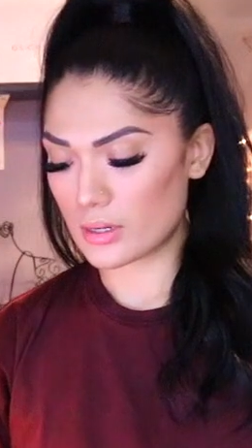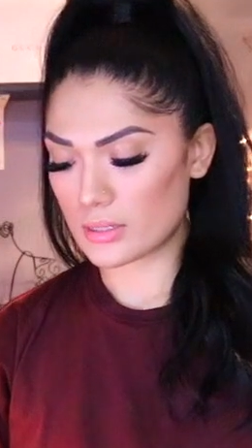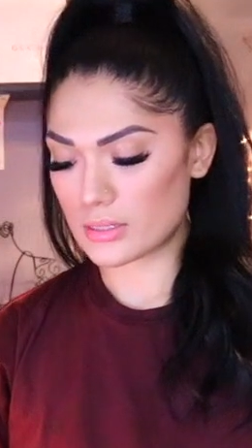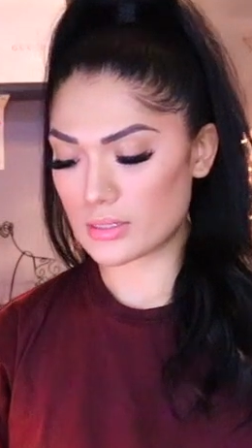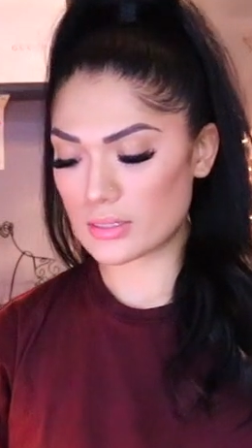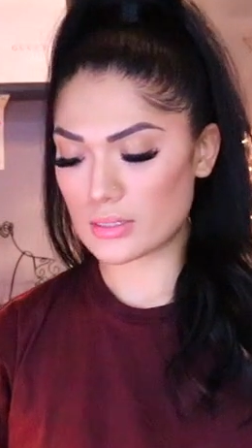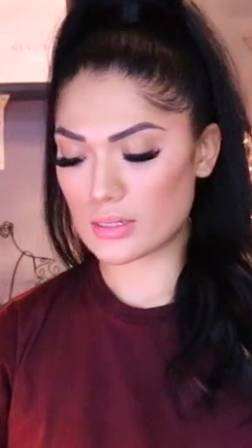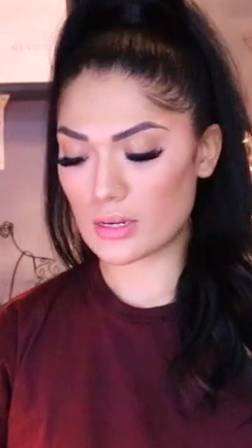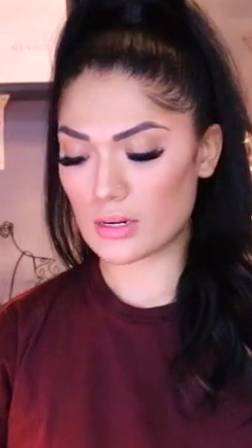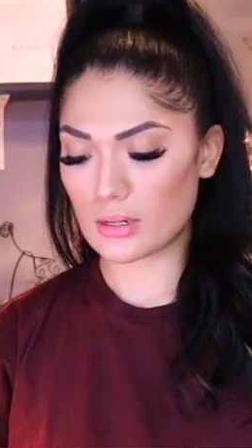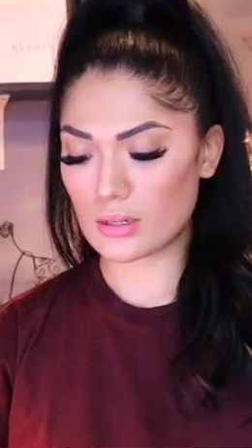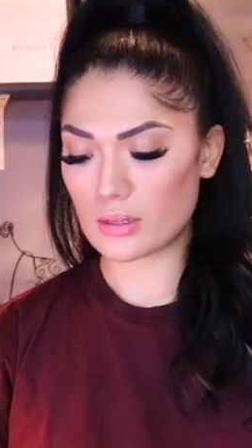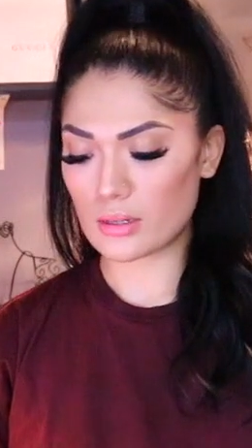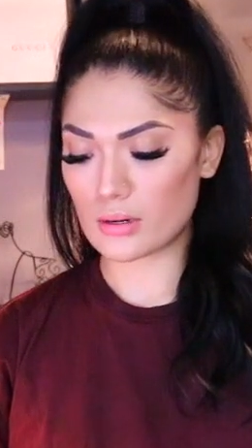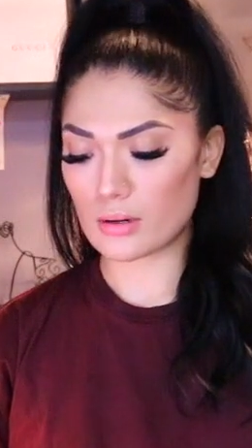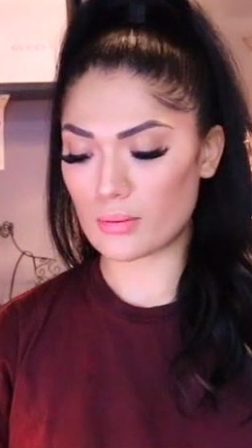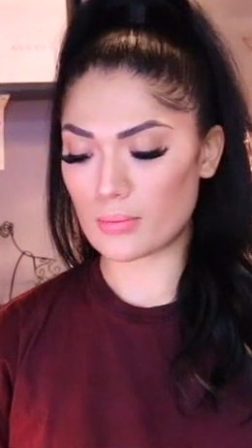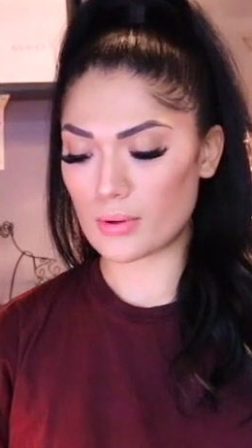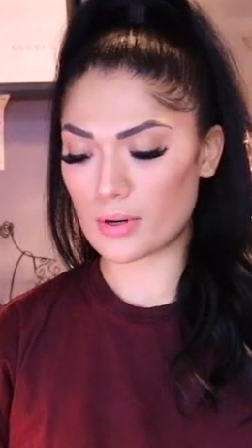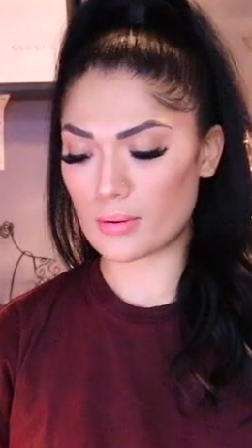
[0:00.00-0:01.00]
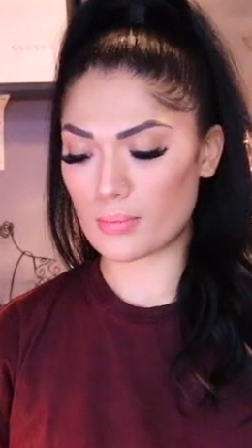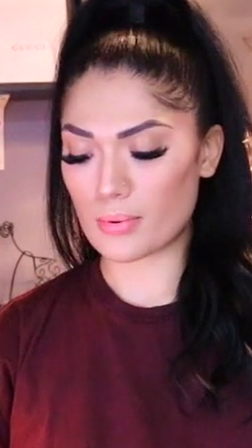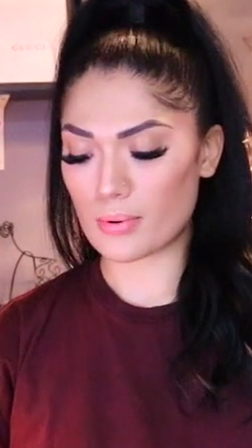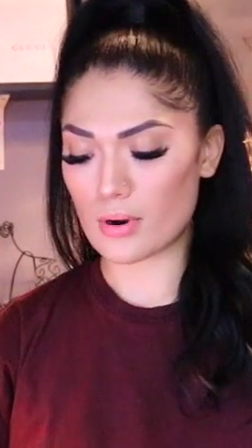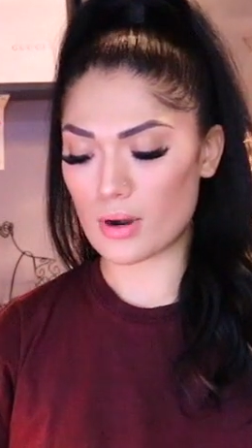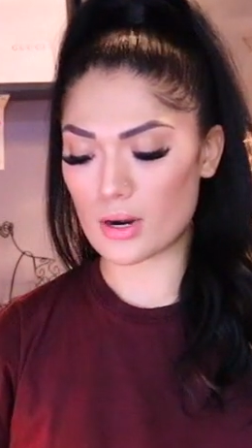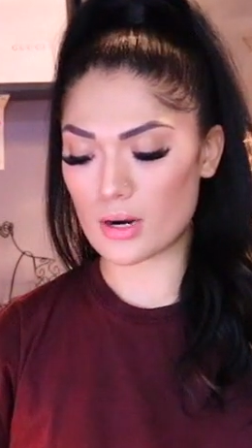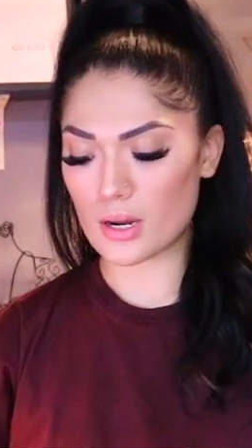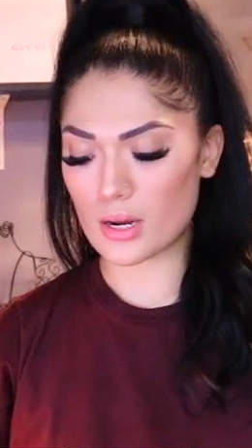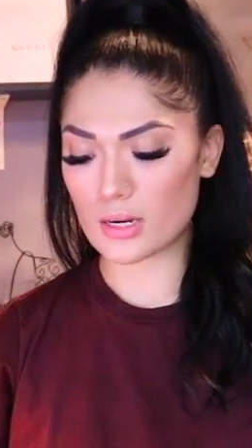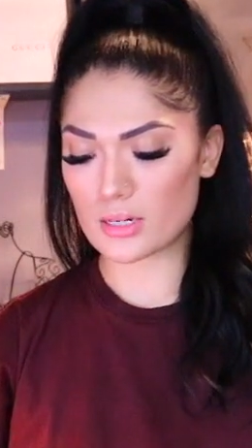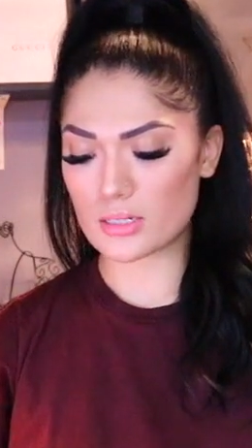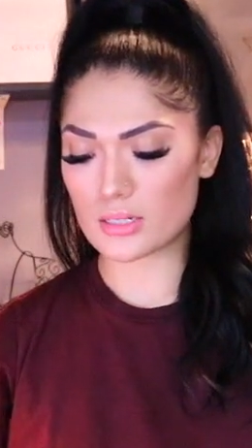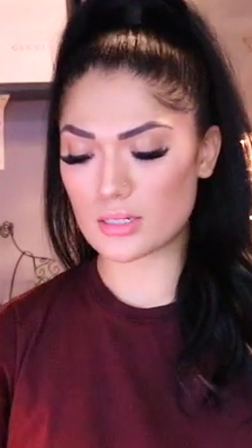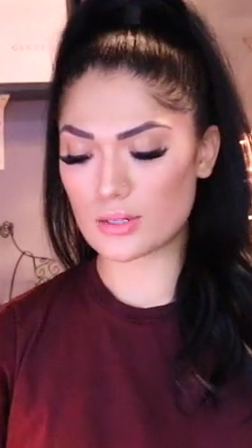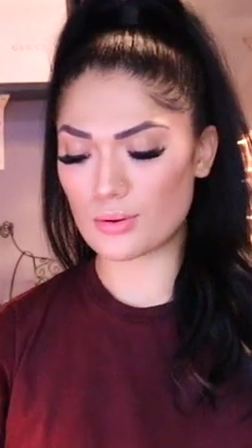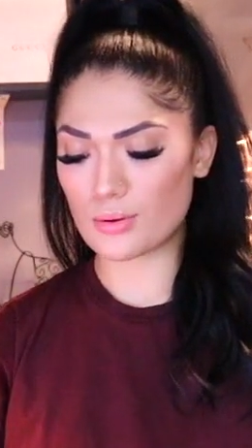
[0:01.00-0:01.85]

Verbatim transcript: Just get a little bit of product.